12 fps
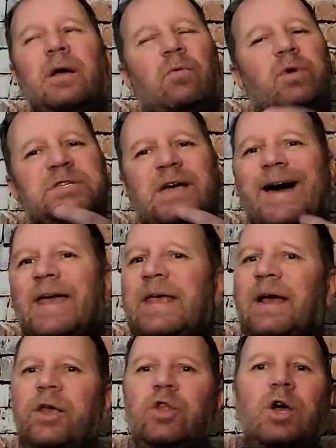which
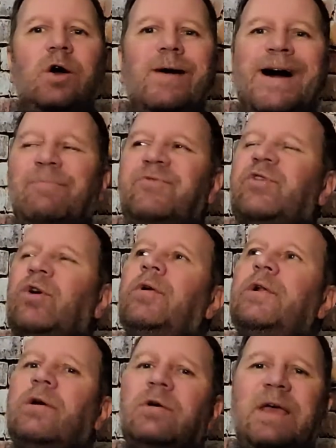I'm
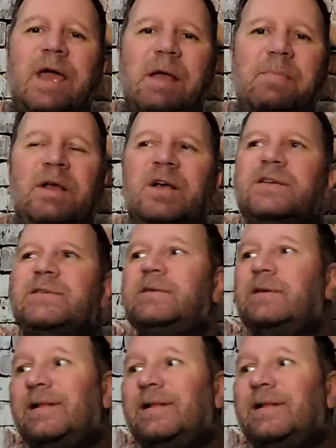totally okay because